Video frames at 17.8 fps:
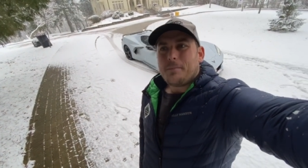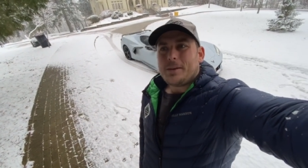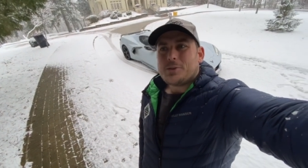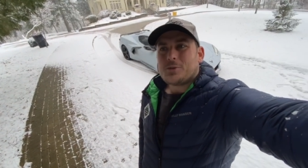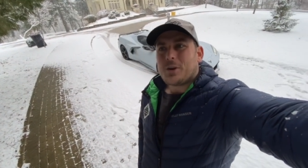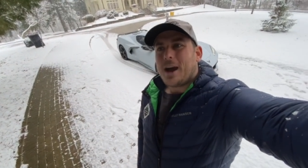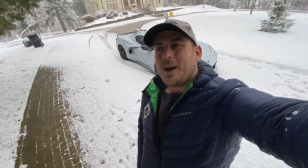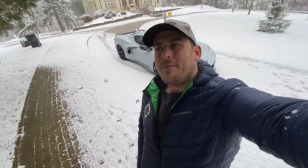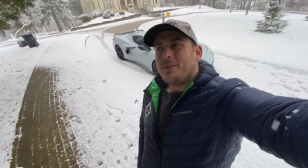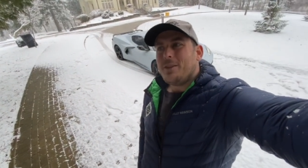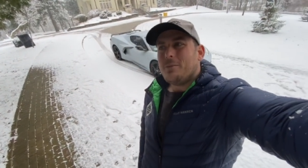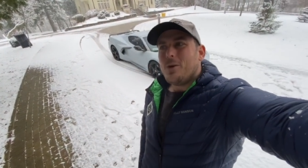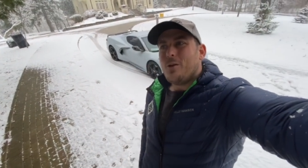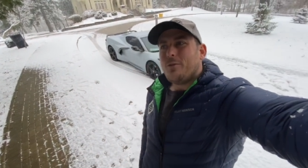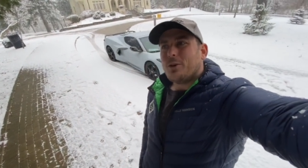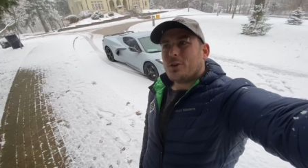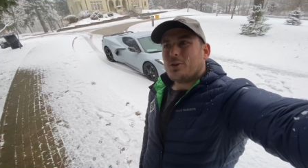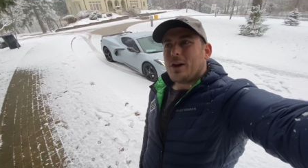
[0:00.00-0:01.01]
driving them
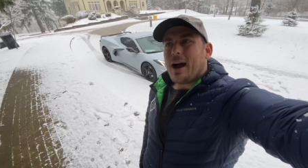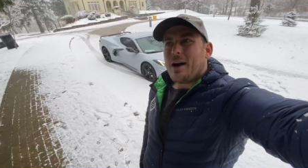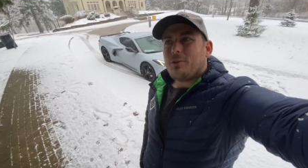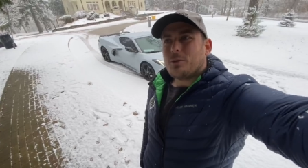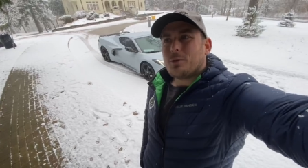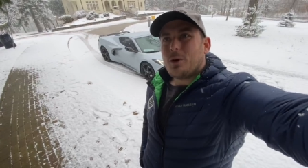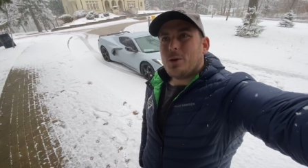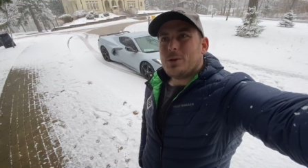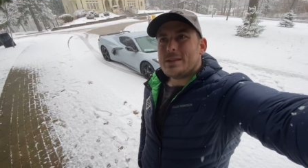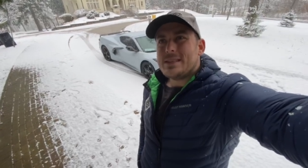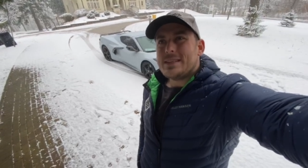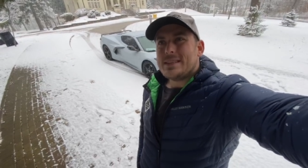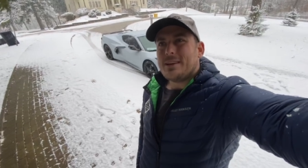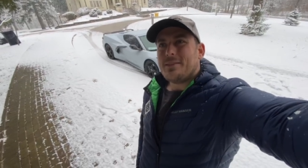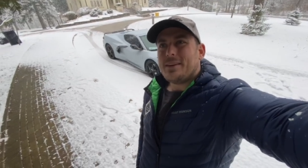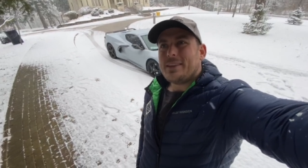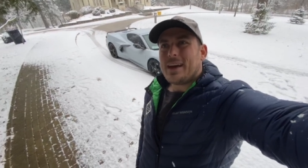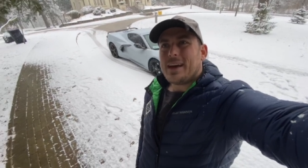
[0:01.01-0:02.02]
over gravel roads and
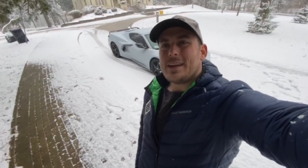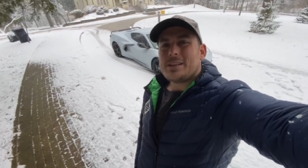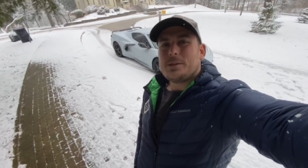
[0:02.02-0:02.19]
stuff like that,